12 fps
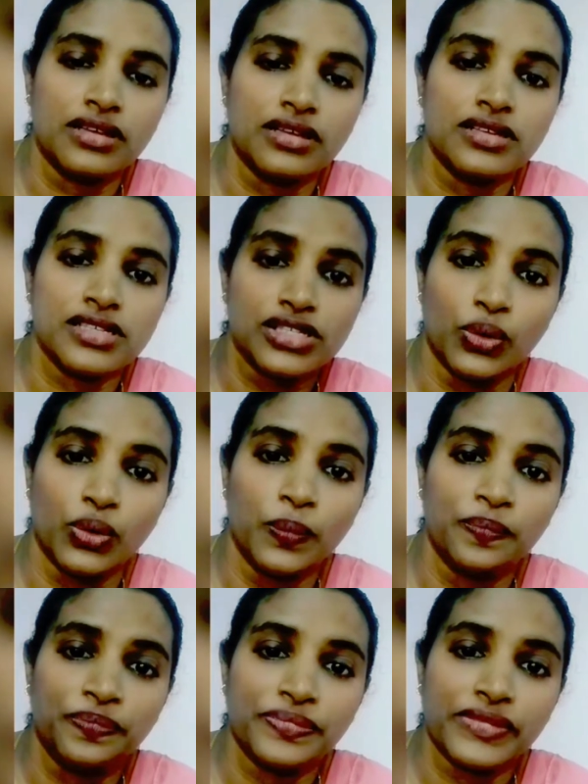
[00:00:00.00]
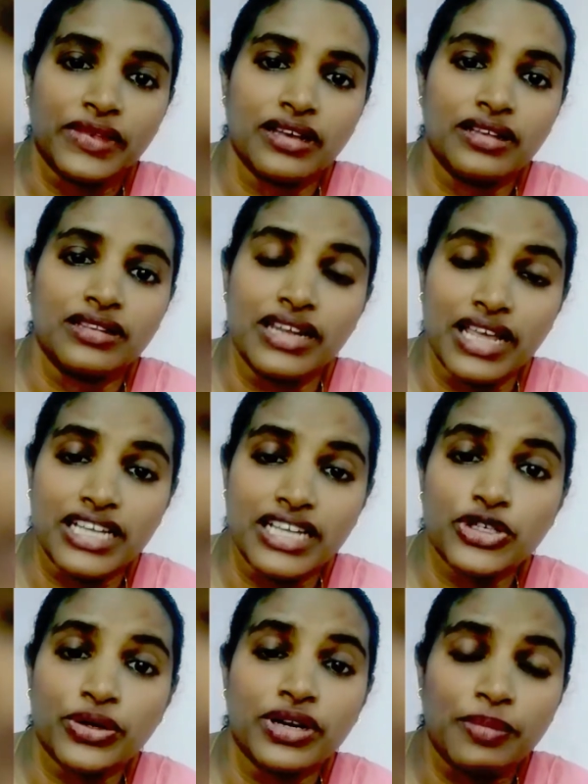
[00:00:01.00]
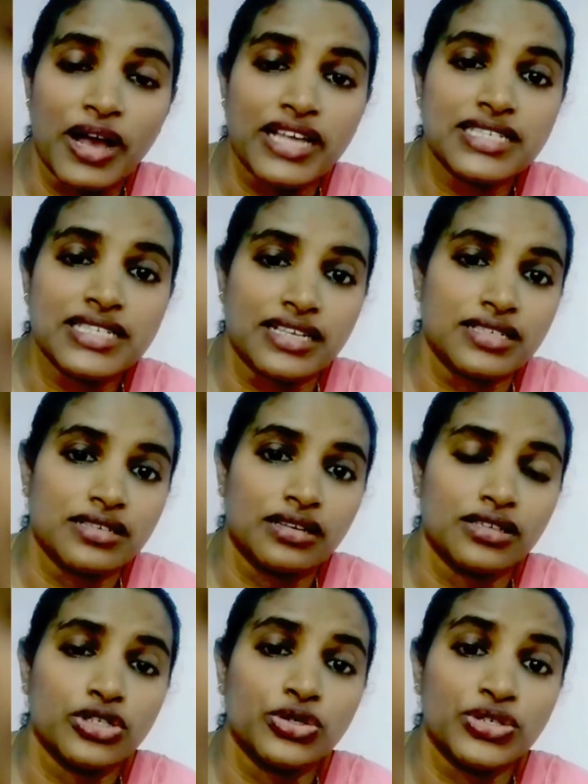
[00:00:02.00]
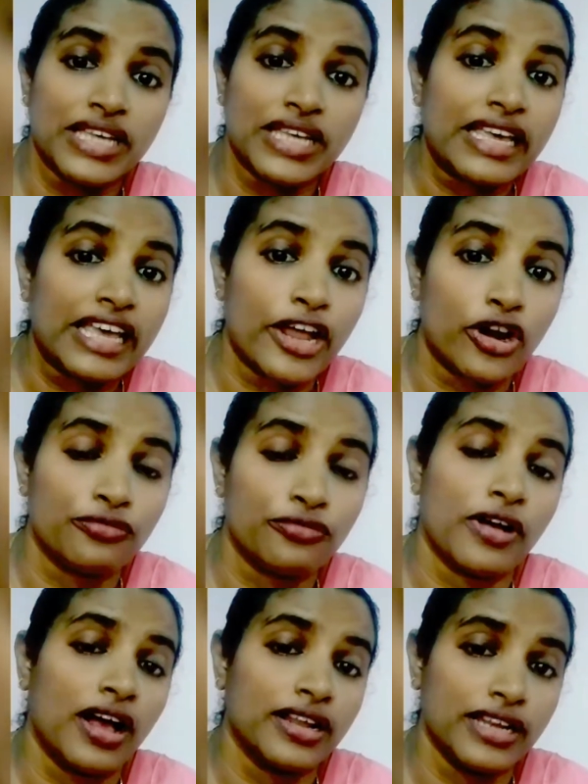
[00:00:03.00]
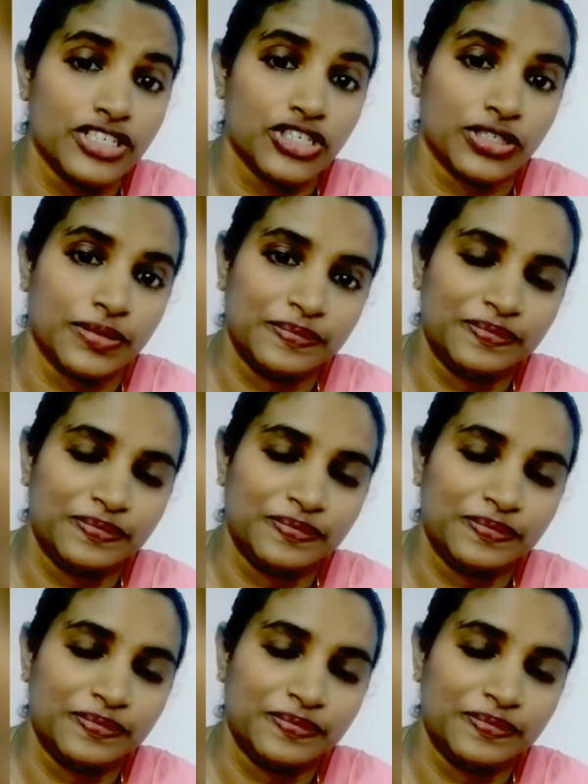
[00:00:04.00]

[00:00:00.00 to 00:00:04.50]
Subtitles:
So the nature reminds us to take care of our nature.